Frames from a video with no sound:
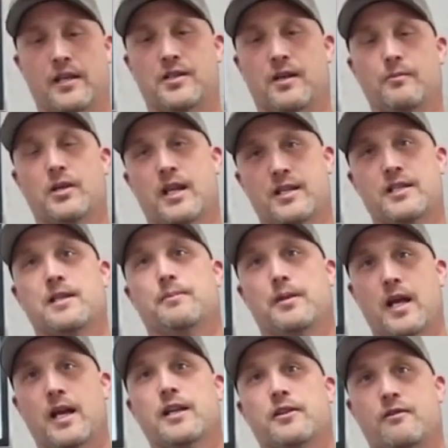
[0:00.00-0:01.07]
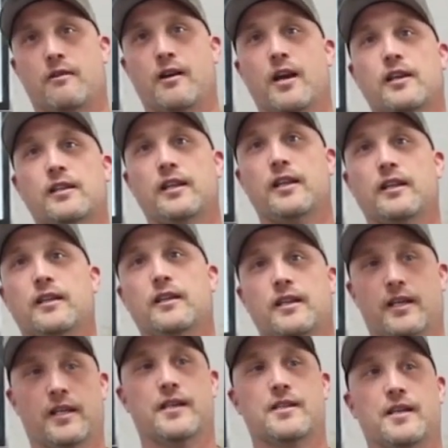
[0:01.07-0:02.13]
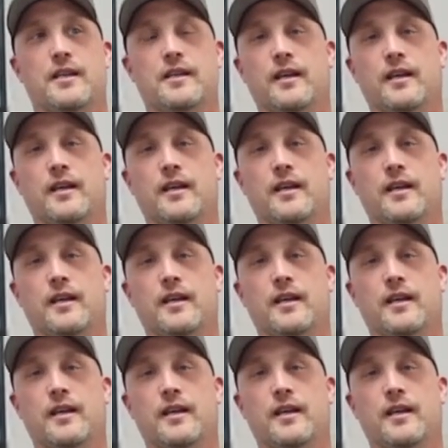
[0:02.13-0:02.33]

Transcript: and someone hasn't applied it correctly, it is a